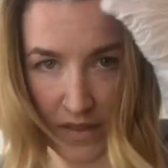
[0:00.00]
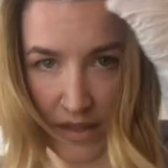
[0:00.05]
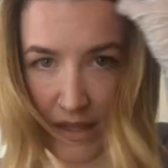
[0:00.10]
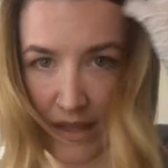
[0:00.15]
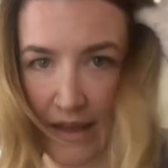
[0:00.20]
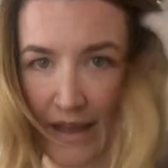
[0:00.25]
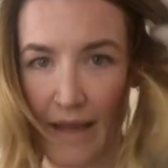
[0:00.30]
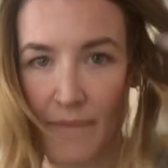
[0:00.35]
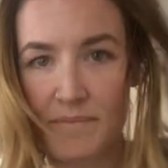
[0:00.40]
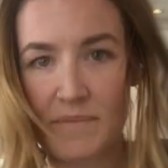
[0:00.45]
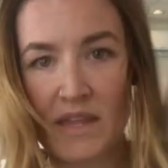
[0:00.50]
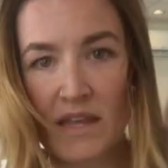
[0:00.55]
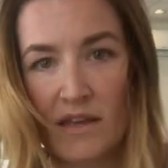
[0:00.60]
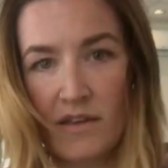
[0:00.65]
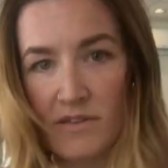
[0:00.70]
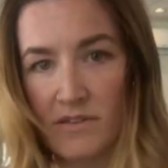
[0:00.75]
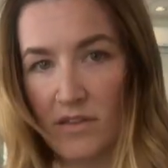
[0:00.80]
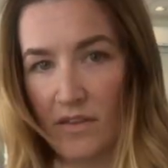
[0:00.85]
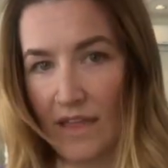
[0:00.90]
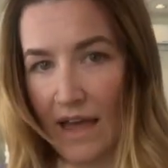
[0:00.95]
Okay,
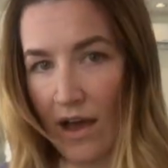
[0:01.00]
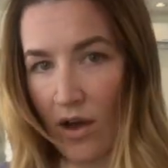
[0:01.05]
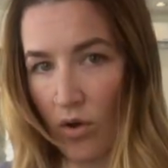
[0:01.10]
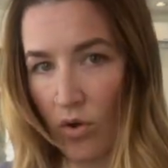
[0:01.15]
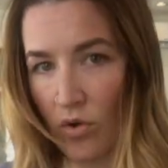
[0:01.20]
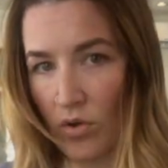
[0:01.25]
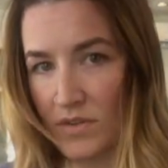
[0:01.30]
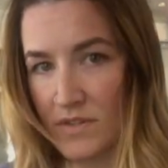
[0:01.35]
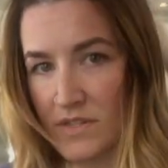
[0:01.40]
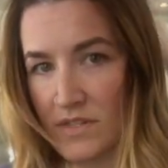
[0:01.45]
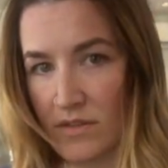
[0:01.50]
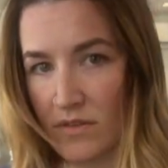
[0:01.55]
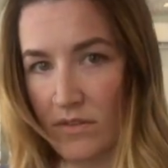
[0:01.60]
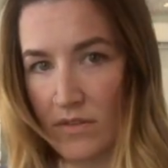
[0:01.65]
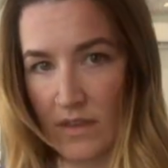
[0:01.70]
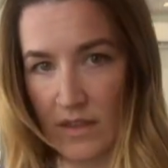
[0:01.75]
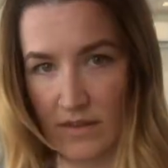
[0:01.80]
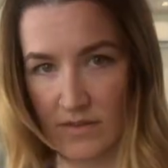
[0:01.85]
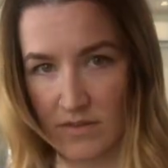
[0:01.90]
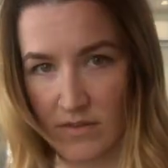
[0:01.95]
so that holds,
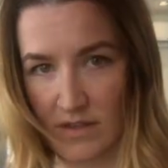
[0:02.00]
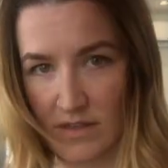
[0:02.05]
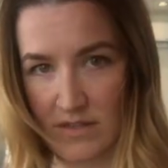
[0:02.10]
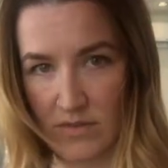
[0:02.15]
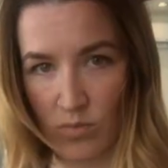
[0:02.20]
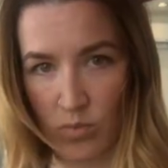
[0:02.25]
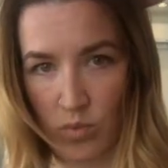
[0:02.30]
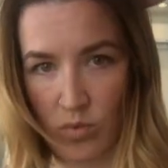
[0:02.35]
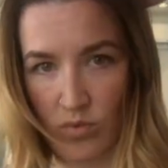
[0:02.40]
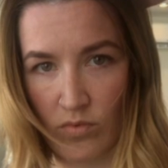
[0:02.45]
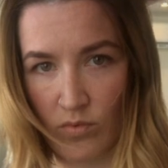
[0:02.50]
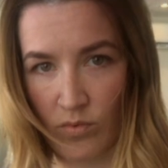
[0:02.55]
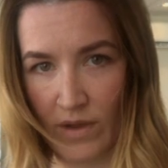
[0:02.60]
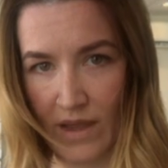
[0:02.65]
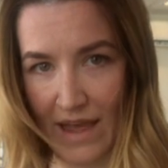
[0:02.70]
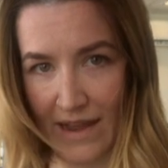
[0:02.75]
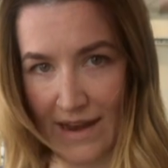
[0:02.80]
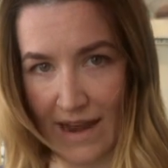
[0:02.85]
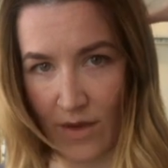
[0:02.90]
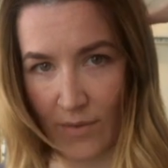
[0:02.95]

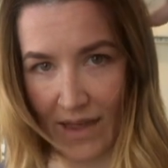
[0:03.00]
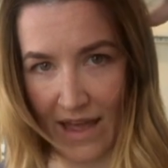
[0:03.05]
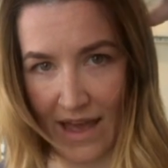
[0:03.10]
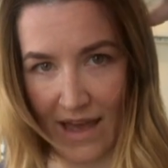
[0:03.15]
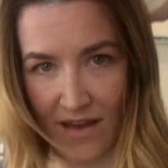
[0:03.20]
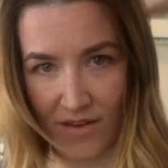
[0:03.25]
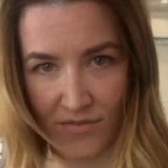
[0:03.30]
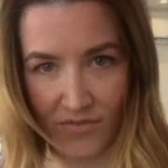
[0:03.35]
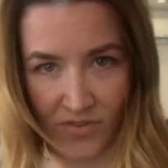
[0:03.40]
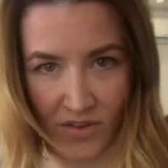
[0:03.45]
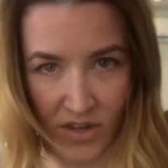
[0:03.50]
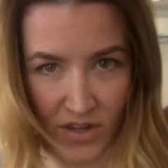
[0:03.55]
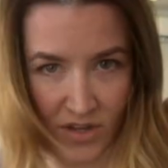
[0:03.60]
now we have